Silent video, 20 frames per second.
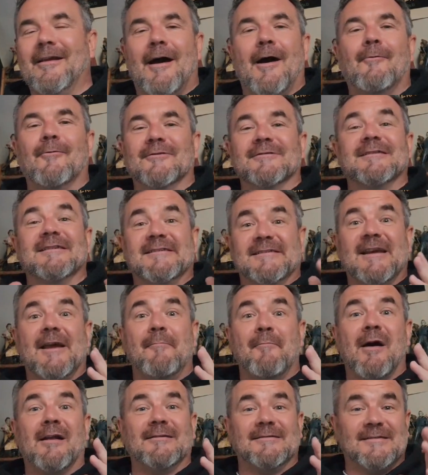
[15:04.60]
I wanted Tin
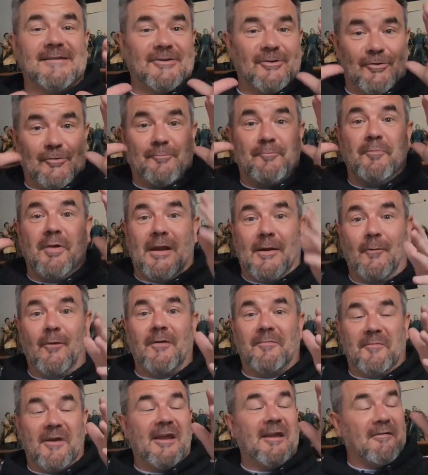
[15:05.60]
Man to just be with
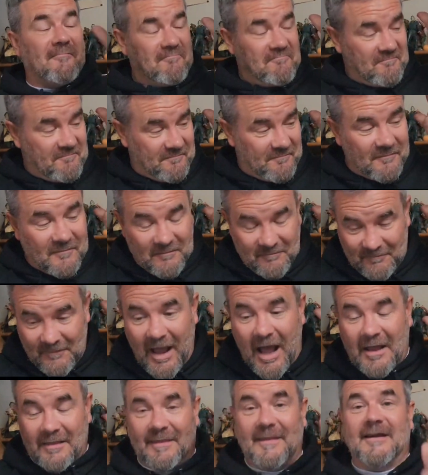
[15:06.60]
me
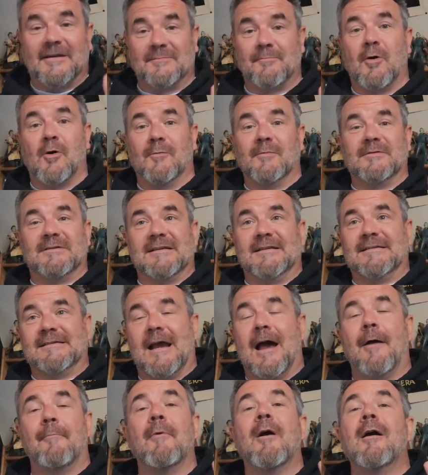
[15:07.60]
at this moment in
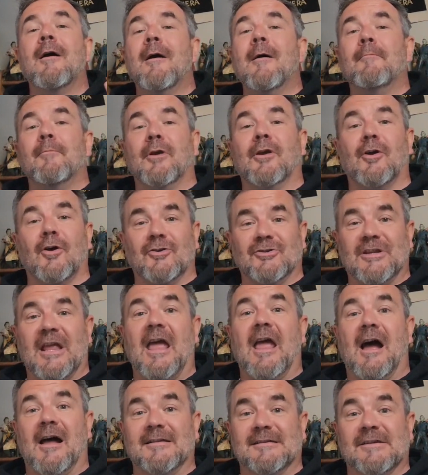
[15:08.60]
time because they had a